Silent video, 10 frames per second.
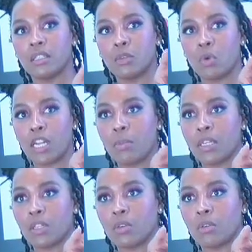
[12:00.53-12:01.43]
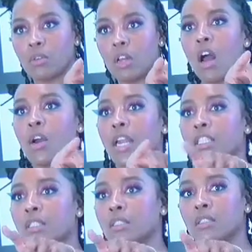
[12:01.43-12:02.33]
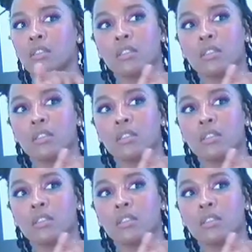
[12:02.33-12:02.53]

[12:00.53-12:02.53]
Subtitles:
The one in the middle. Okay.